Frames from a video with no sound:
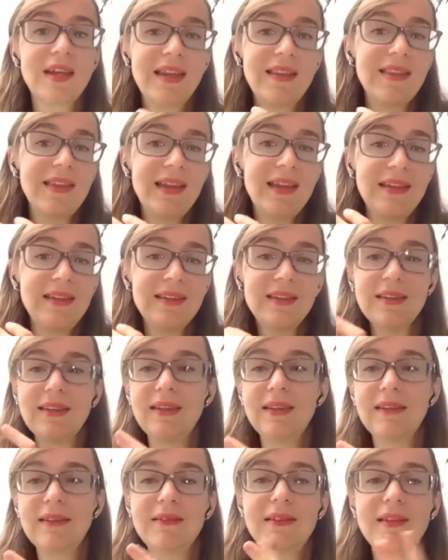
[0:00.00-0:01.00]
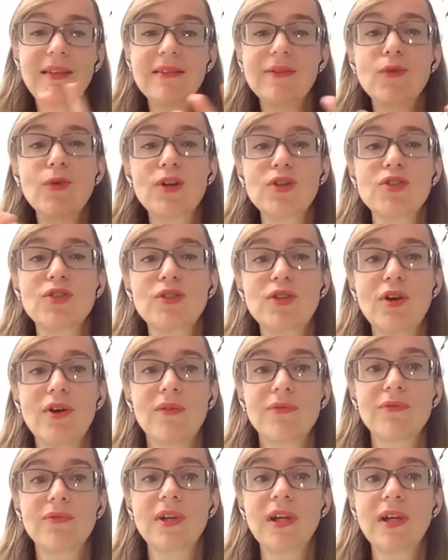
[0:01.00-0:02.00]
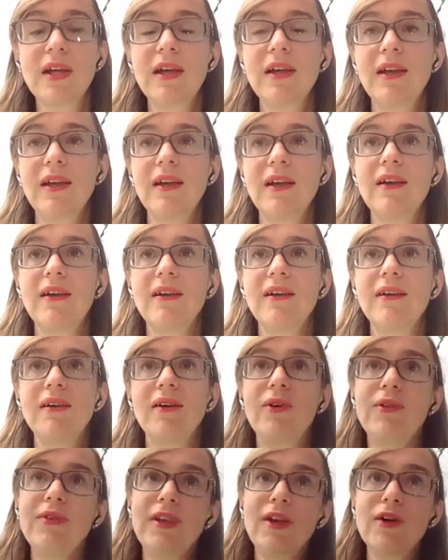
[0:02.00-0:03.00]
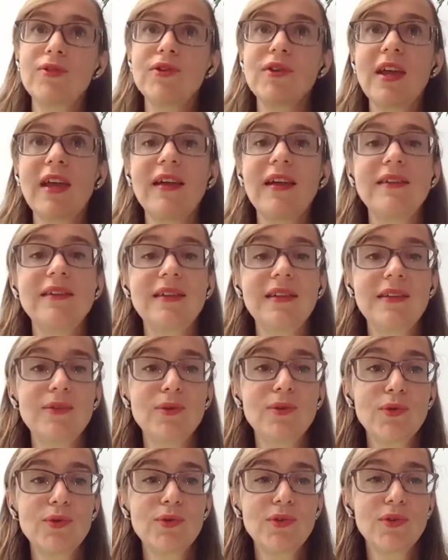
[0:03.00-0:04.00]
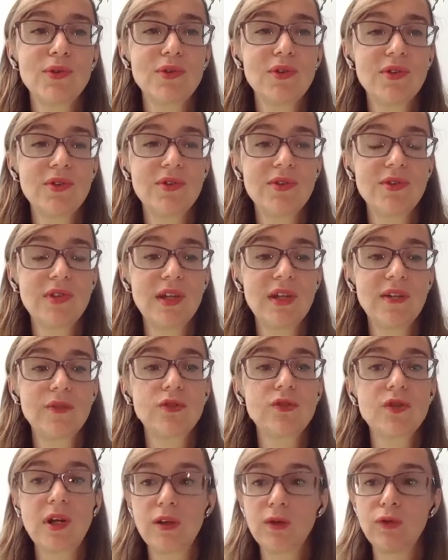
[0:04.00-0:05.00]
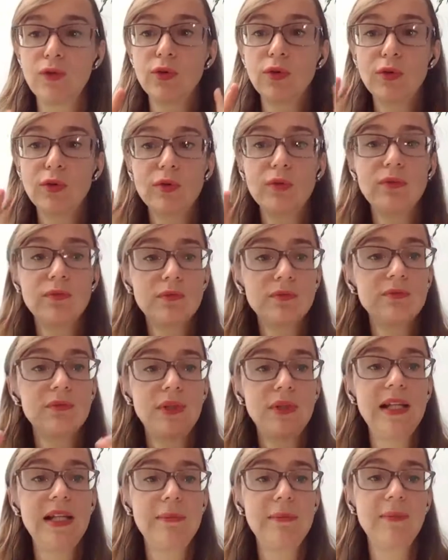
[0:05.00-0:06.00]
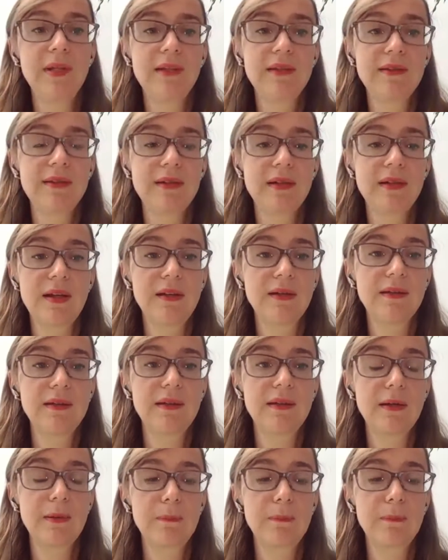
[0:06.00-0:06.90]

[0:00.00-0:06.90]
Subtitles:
And then this question of, on the other hand, is also the state trying to limit and